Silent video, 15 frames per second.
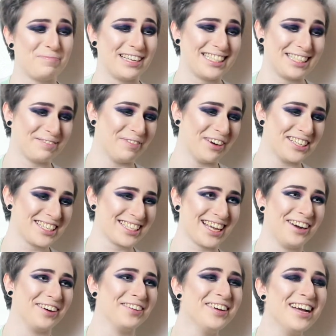pissing
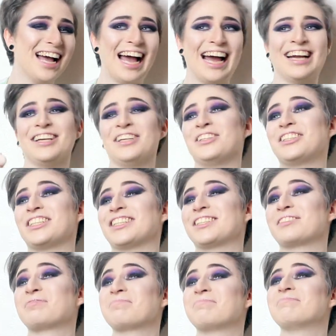myself. I, like, to
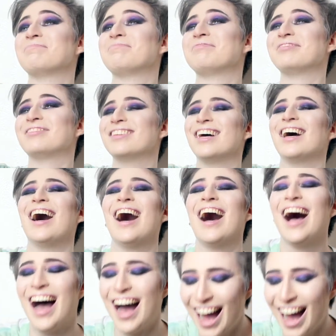just, I don't